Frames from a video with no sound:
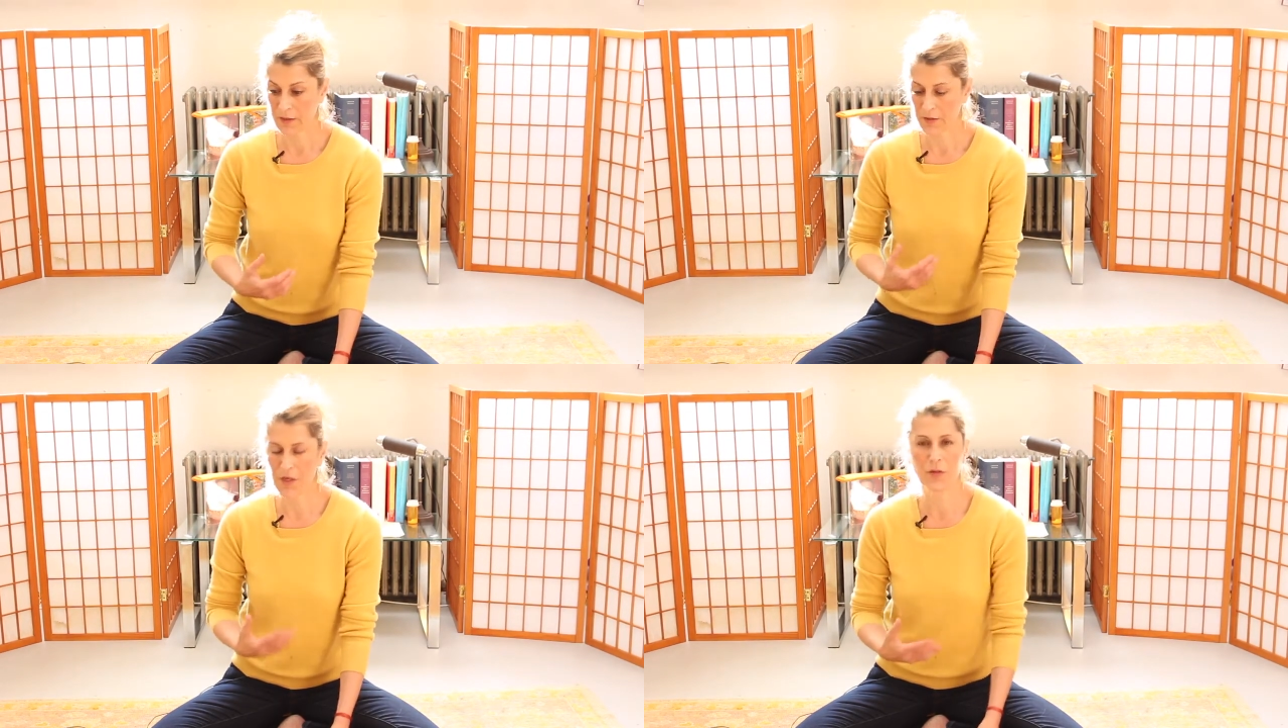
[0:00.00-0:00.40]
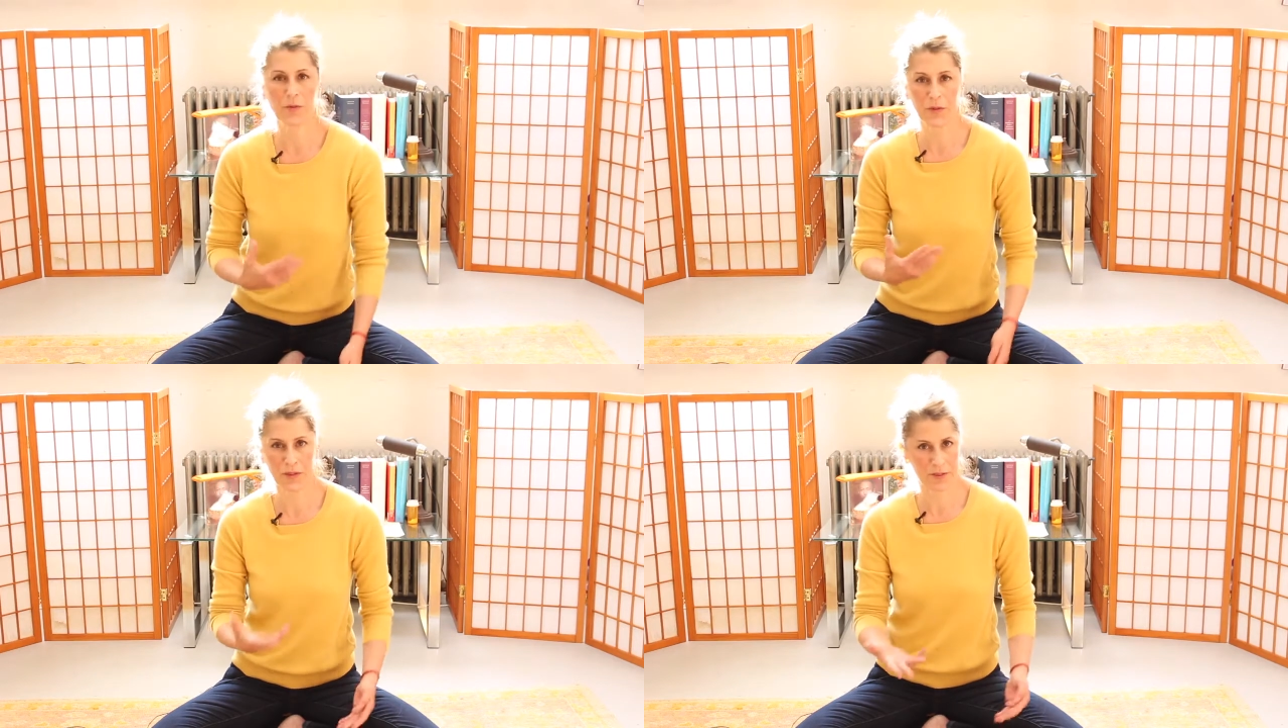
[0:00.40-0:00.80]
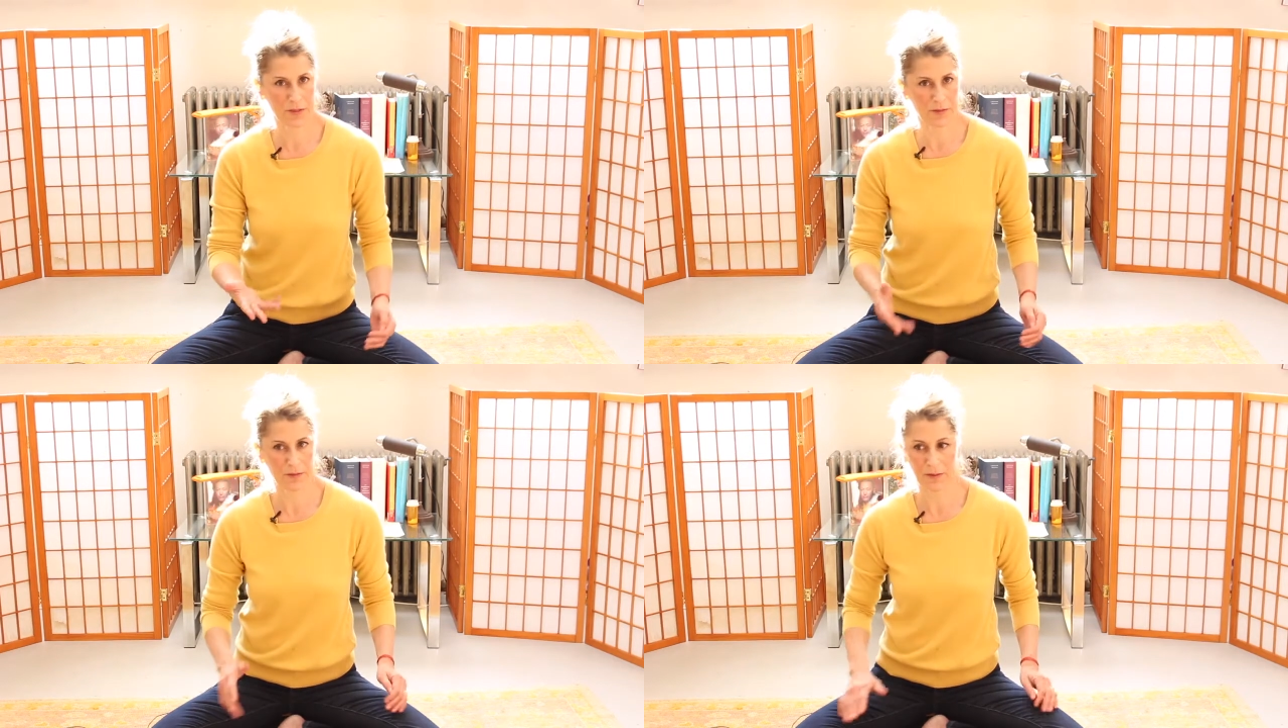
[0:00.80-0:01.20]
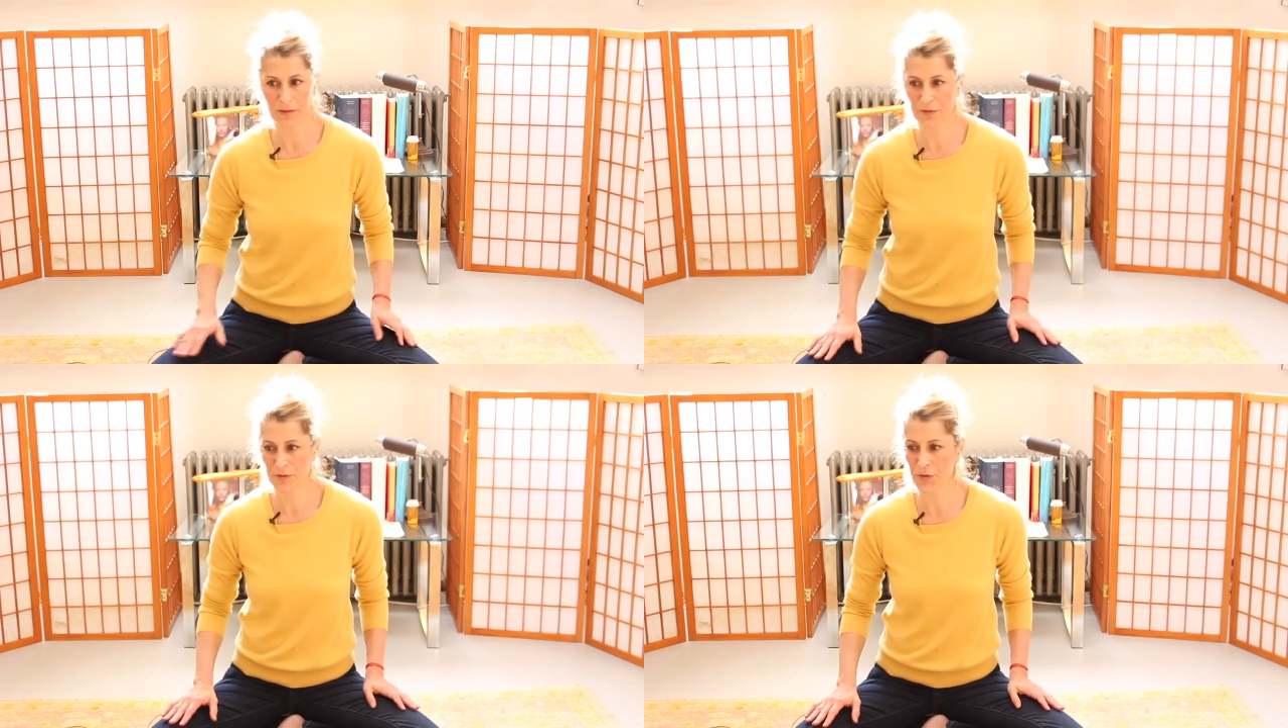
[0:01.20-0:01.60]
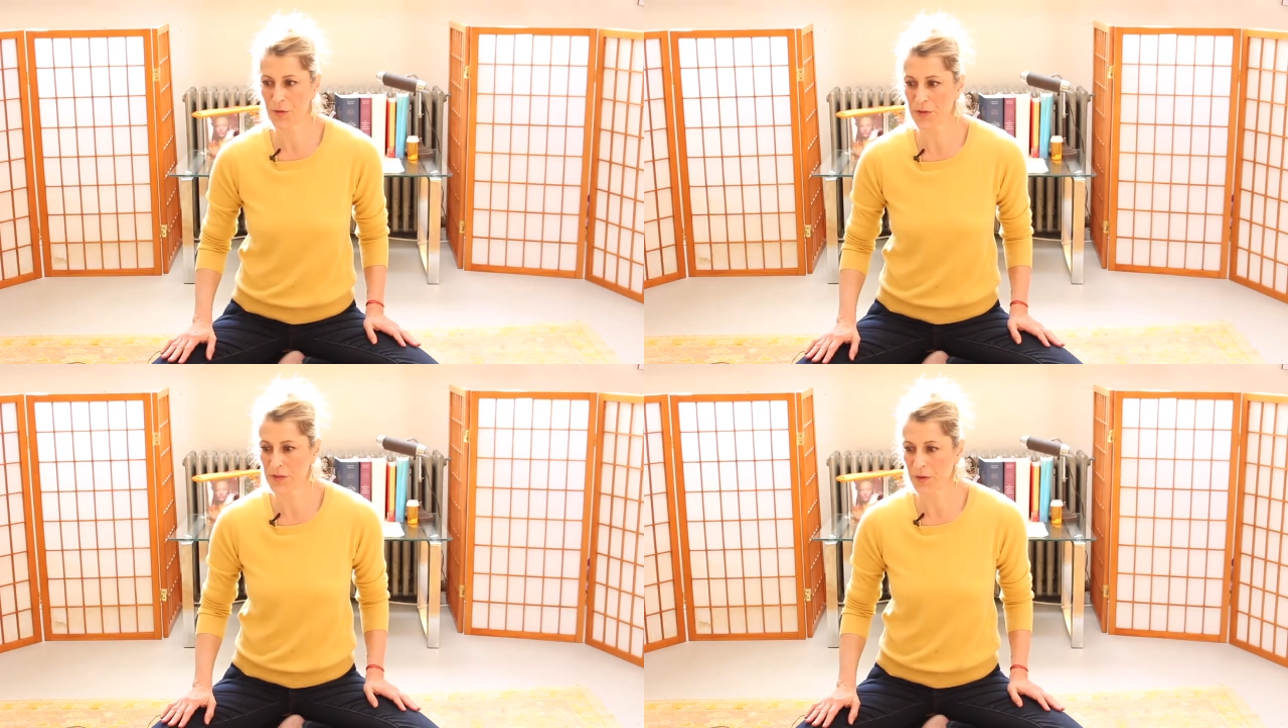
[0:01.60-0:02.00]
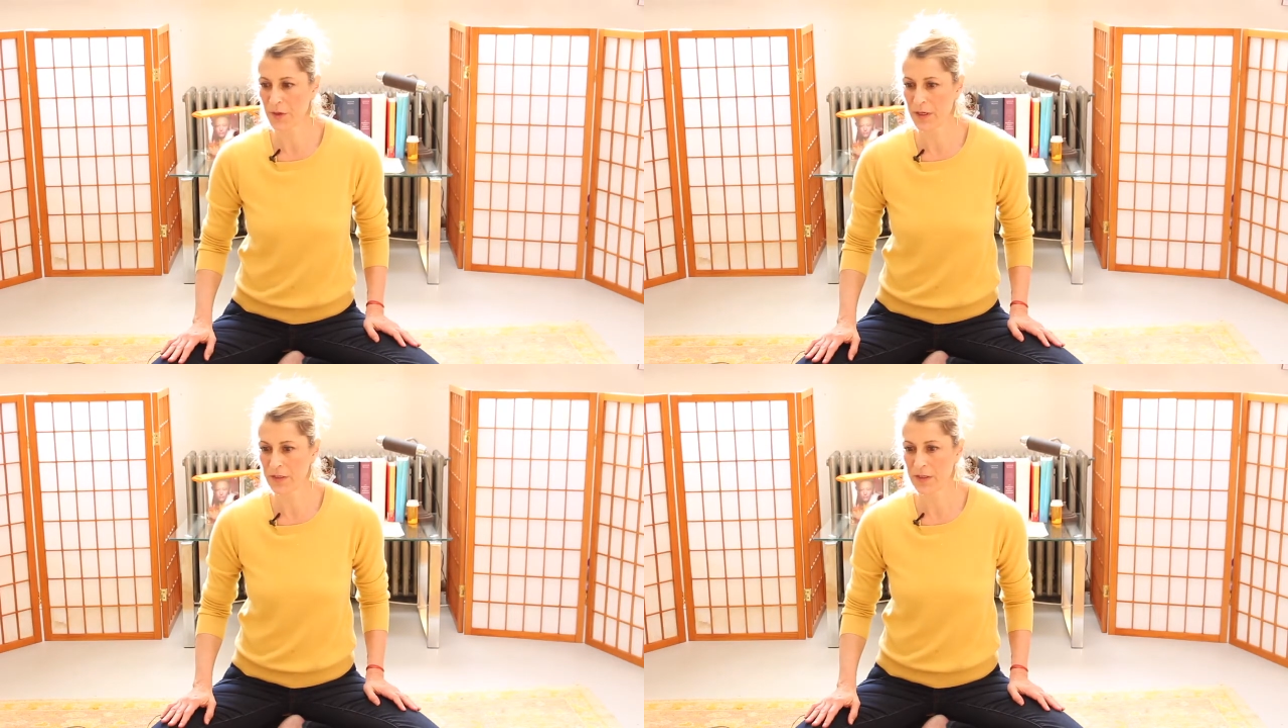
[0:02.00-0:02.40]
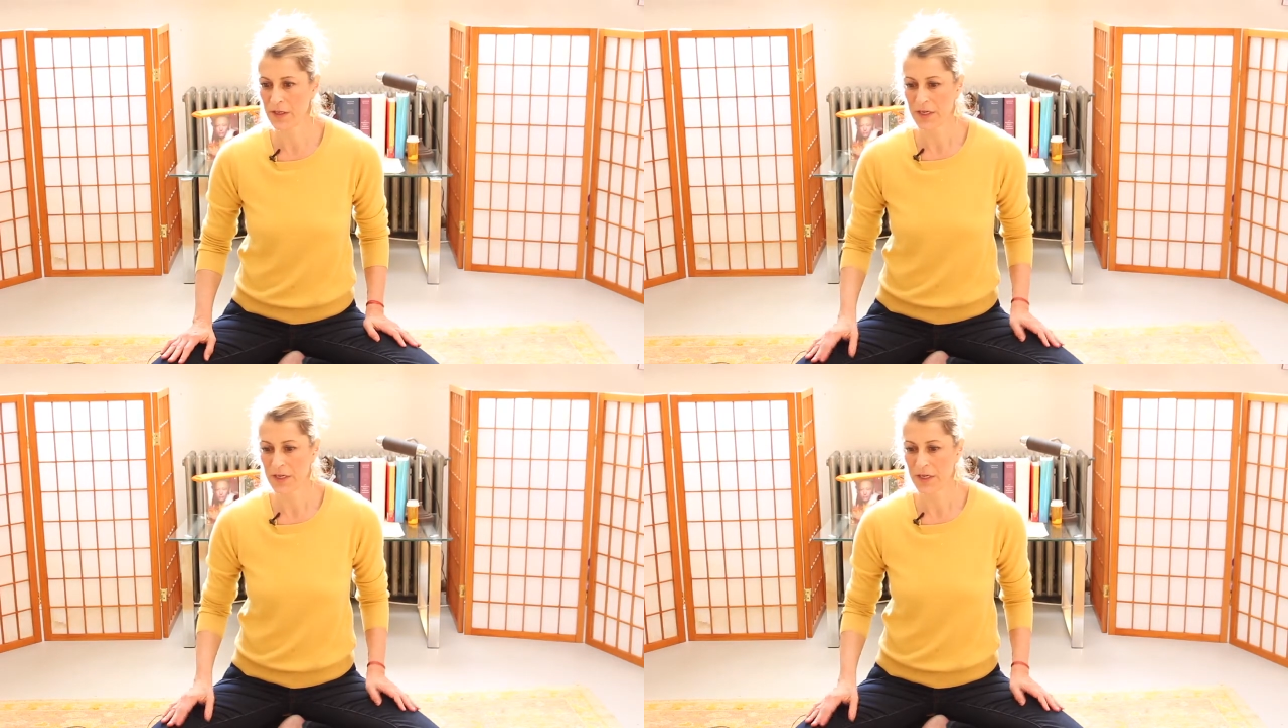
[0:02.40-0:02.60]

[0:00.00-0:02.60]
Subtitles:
genuineness and truth and so on,